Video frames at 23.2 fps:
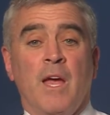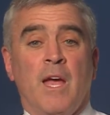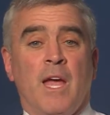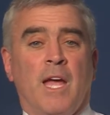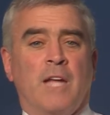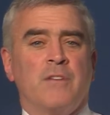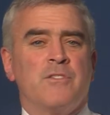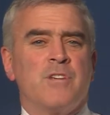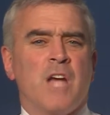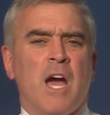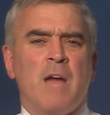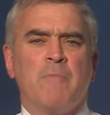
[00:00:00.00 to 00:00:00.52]

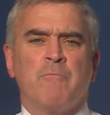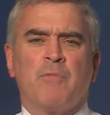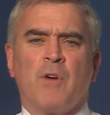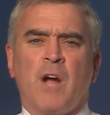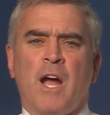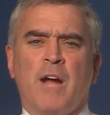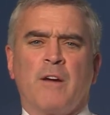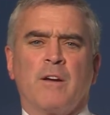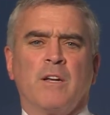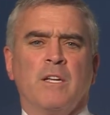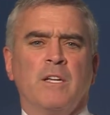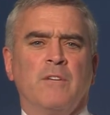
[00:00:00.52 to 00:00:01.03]
And John
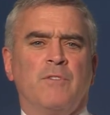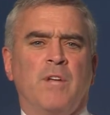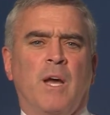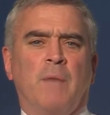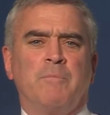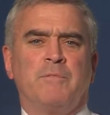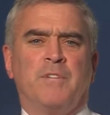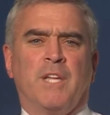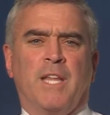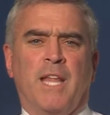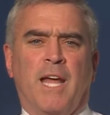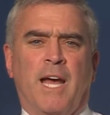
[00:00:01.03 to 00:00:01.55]
Pryor lived
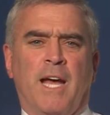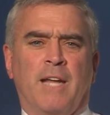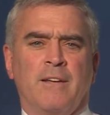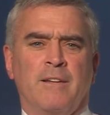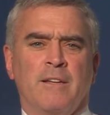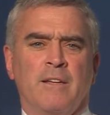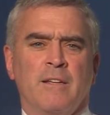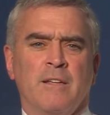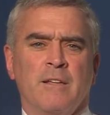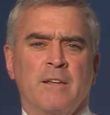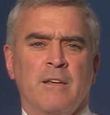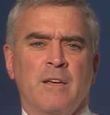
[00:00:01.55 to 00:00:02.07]
up to that.
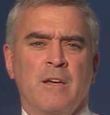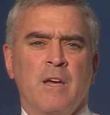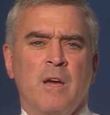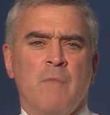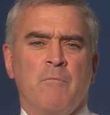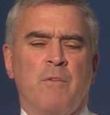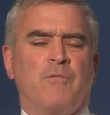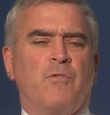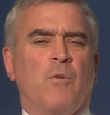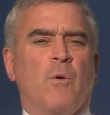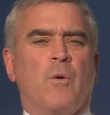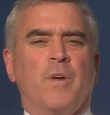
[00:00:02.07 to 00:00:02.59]

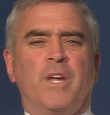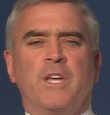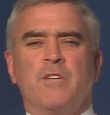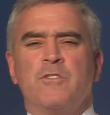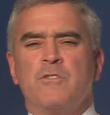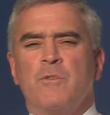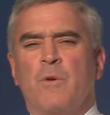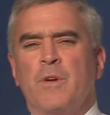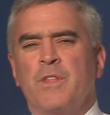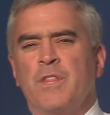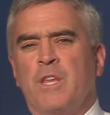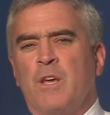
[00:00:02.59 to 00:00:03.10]
Before he
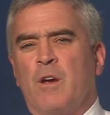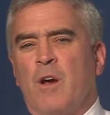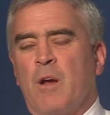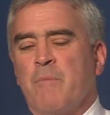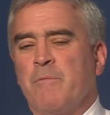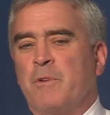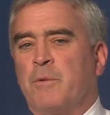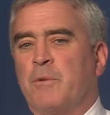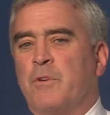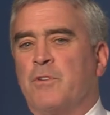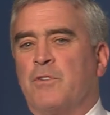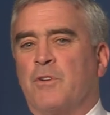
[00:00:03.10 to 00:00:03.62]
joined the
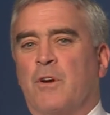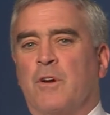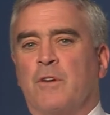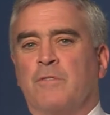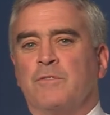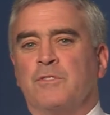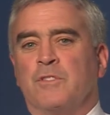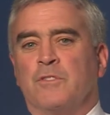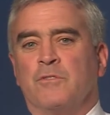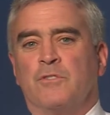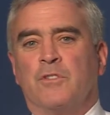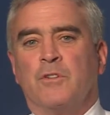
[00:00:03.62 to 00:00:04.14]
Army
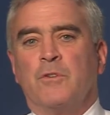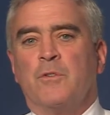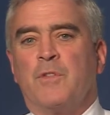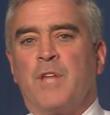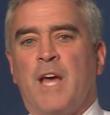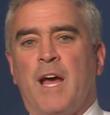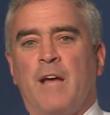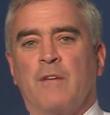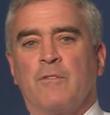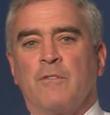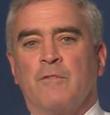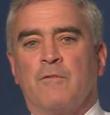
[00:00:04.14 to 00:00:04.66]
Reserves in
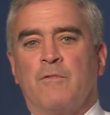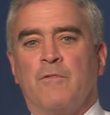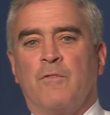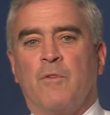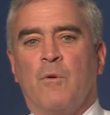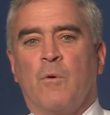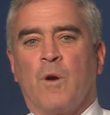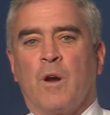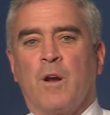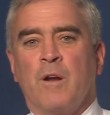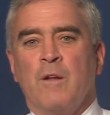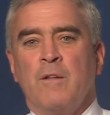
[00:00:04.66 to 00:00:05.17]

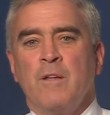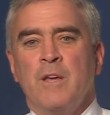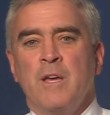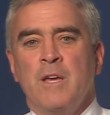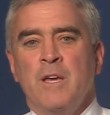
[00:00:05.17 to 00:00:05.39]
2004,